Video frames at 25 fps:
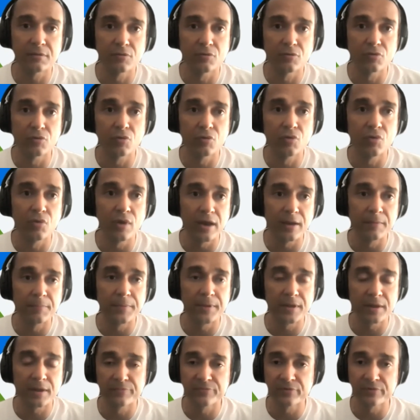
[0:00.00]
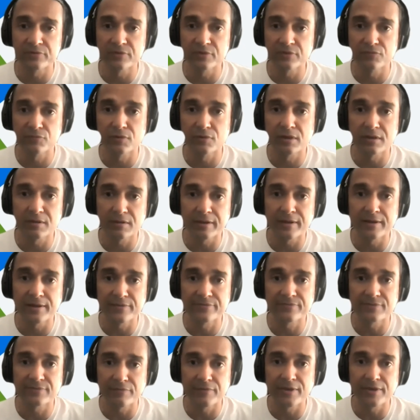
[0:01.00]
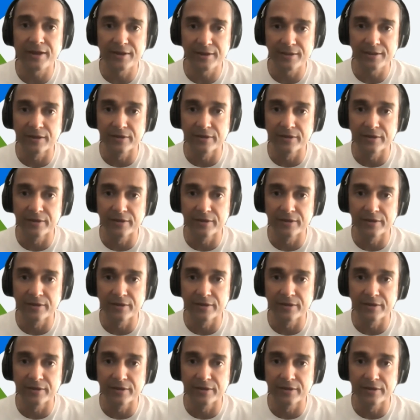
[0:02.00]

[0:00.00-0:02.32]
grow and become successful are at least seven, eight